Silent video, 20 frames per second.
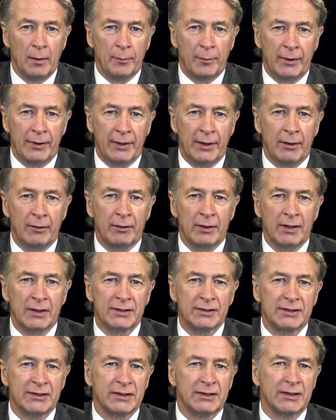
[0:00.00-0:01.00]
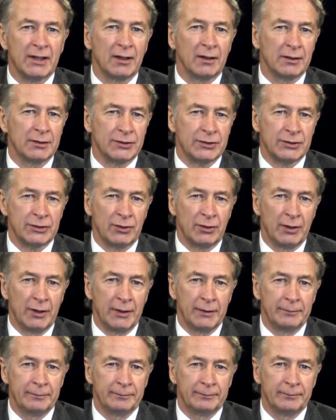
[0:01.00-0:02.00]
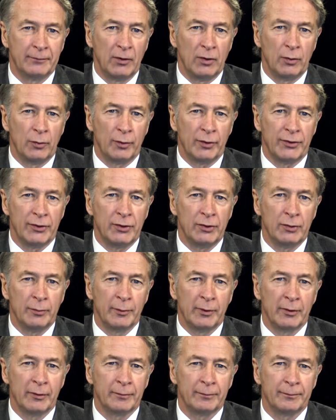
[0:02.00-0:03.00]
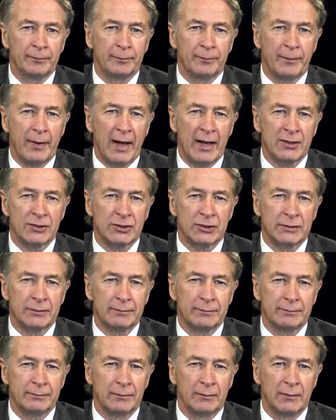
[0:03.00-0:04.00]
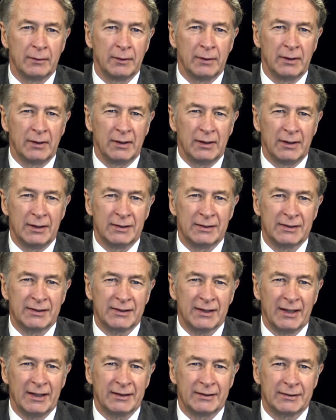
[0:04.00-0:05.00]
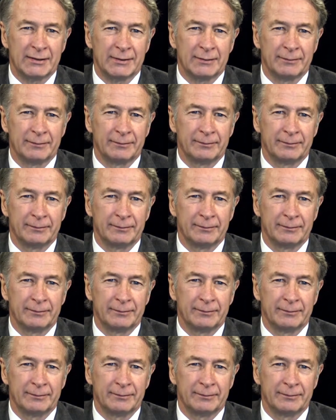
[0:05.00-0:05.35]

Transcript: But here he is to tell his story with humor, passion, insight,